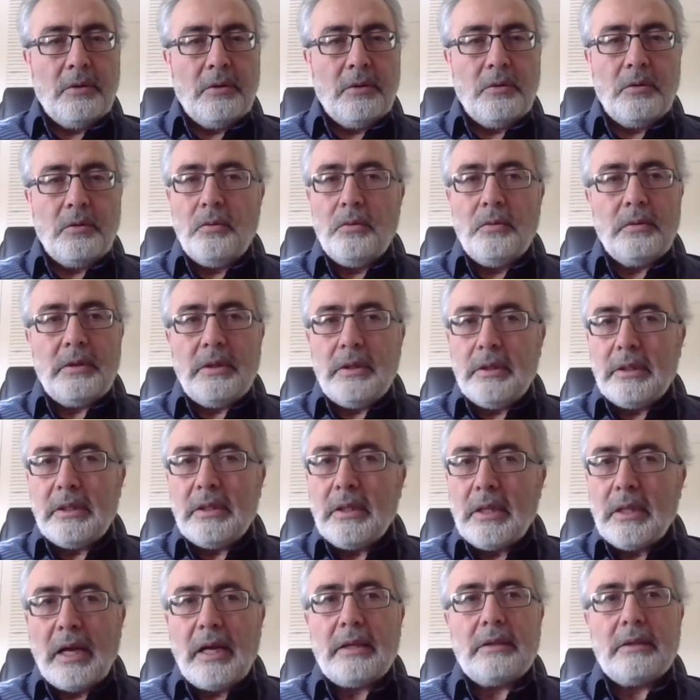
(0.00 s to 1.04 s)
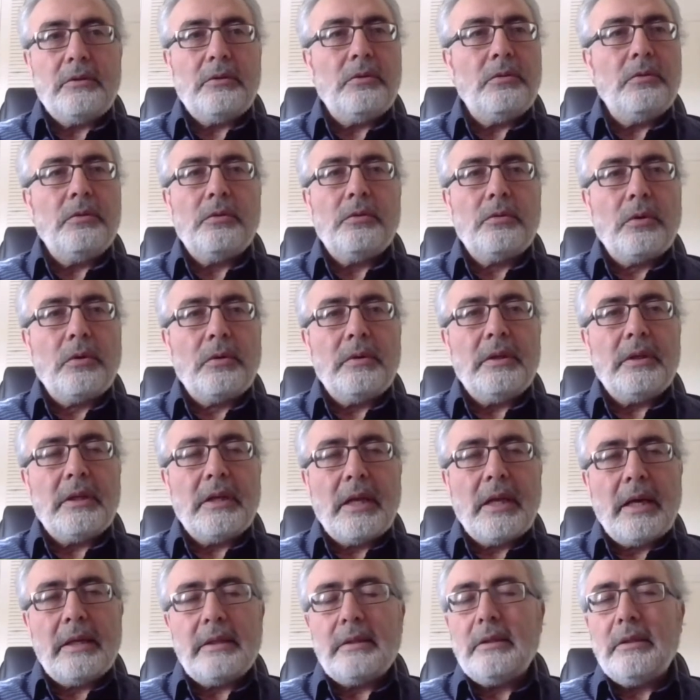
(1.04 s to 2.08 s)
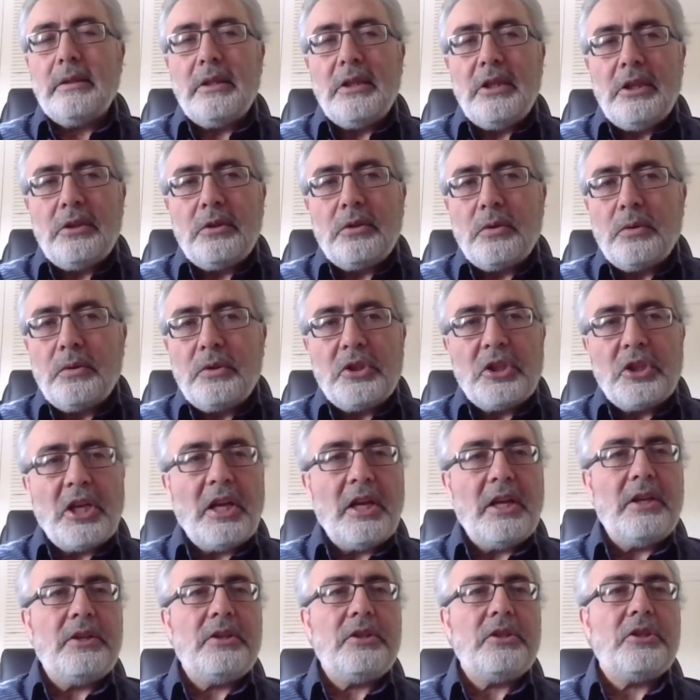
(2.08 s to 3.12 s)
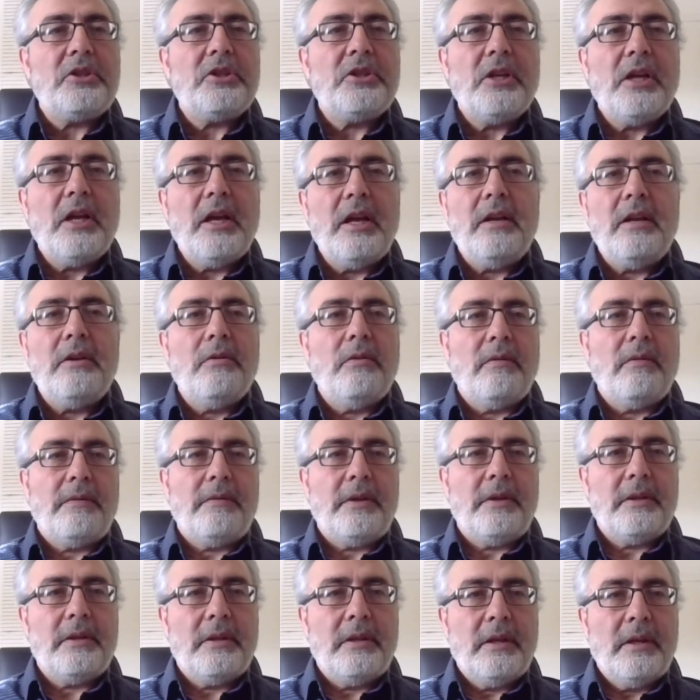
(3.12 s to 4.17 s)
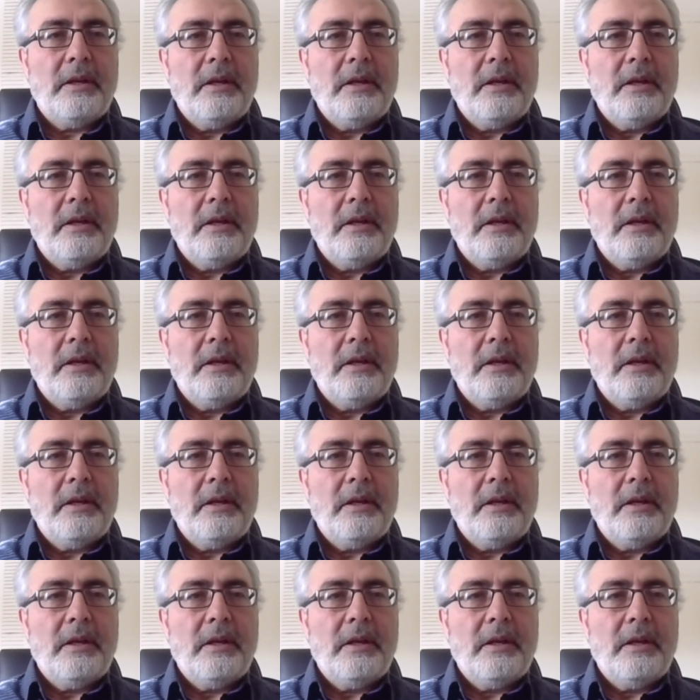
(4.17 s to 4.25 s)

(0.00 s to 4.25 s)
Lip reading: You do not need to change any of it.